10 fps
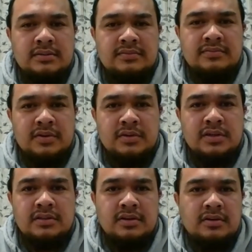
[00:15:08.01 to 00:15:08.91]
very,
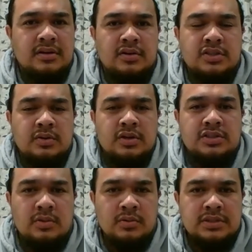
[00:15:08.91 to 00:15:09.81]
you know, it was
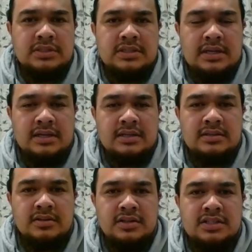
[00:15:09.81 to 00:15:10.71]
always
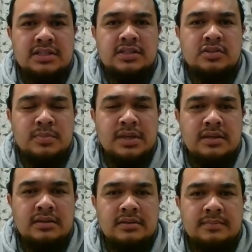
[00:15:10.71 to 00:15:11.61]
going to stick to
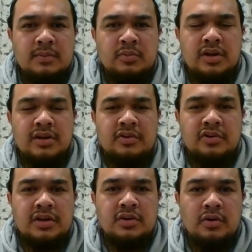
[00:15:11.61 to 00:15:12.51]
me wherever
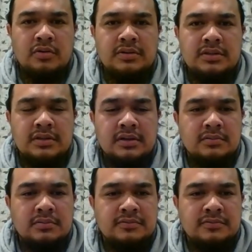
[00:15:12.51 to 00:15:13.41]
I go, you
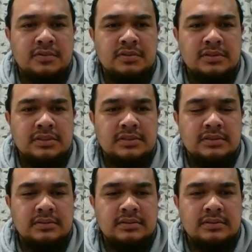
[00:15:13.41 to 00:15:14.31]
know, for
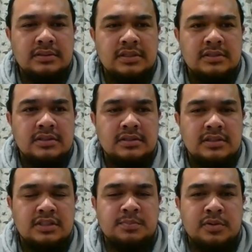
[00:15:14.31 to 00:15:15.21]
the
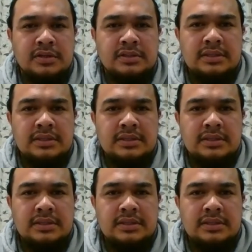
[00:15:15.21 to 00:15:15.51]
spirit